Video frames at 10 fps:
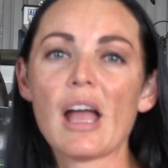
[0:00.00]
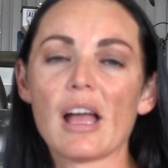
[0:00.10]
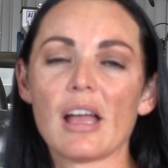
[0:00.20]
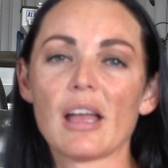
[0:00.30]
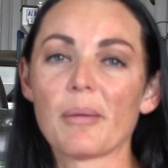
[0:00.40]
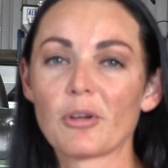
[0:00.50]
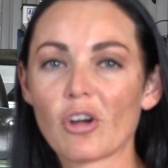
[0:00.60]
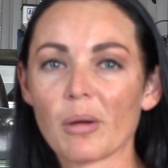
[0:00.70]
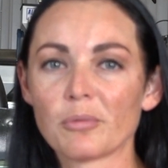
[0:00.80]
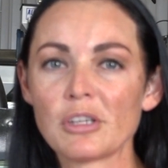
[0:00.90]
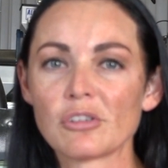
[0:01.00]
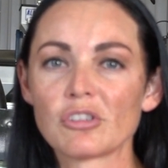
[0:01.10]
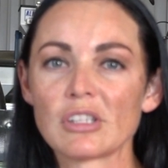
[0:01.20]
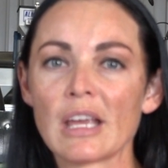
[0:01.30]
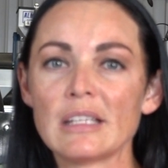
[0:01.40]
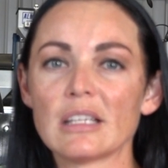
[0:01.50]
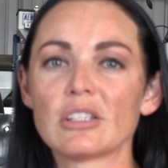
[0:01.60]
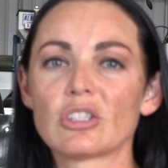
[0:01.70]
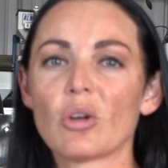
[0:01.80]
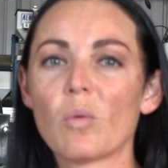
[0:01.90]
Uh, I'm a crop research
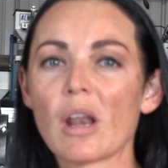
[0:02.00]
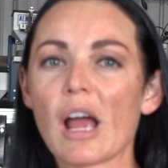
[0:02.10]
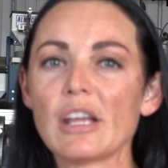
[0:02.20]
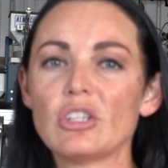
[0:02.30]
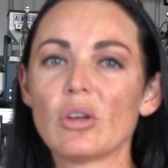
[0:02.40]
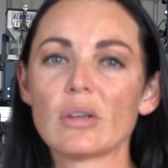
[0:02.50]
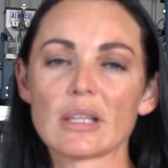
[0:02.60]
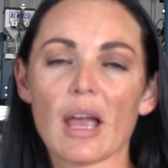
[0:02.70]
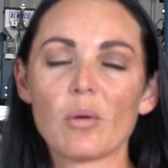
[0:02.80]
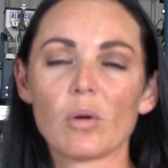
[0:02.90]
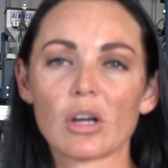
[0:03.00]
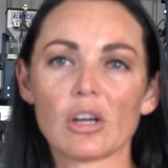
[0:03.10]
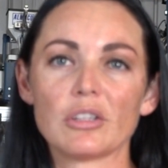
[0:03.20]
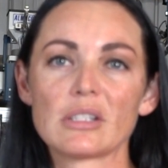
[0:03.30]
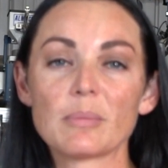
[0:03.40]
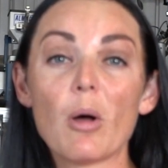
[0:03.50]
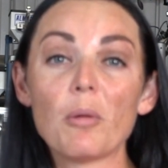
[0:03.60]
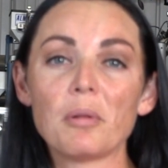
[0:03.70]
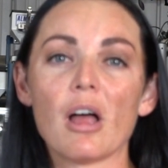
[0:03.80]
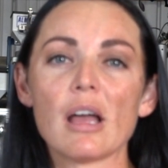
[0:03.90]
scientist, so what I do is I work on
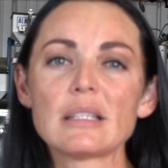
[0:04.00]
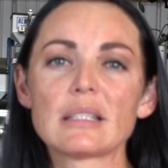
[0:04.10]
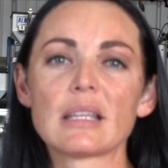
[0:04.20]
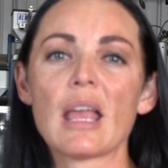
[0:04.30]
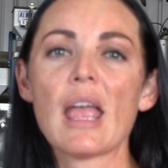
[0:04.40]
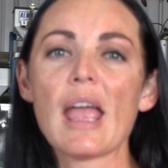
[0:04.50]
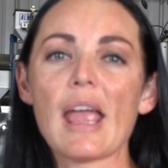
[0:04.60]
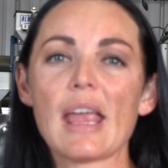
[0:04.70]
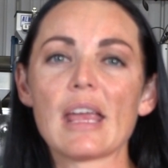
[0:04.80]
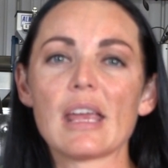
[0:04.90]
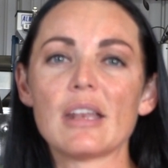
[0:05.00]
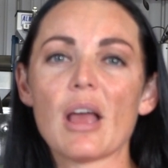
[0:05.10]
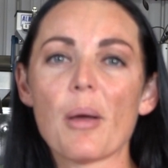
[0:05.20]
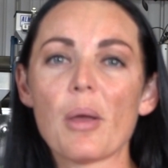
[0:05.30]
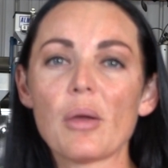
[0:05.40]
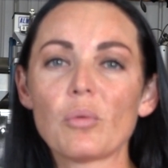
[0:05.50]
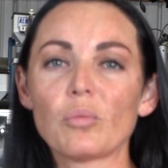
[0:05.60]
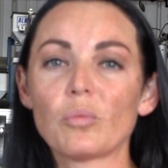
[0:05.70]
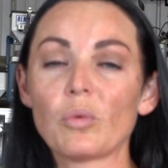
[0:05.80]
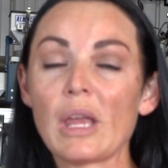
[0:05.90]
small plots and
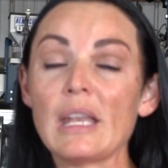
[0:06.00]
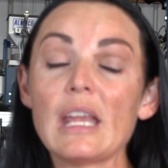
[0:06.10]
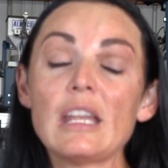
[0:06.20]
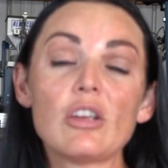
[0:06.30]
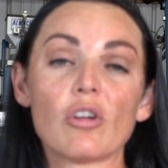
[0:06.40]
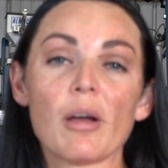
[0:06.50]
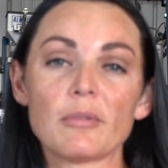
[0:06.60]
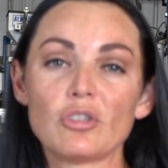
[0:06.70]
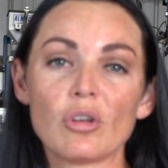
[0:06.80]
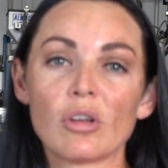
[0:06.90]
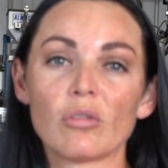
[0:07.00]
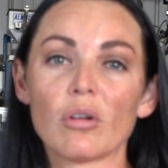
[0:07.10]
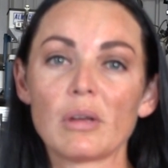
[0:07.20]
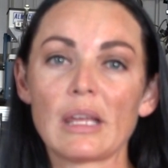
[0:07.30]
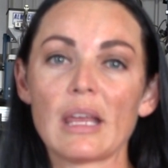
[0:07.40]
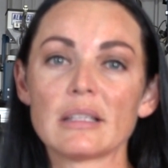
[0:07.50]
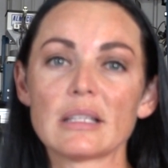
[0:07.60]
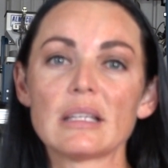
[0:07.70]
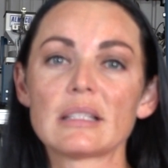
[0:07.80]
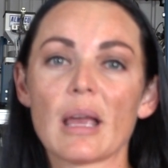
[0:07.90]
in any crop that you can grow in
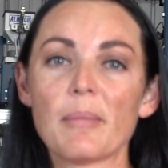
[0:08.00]
Kansas.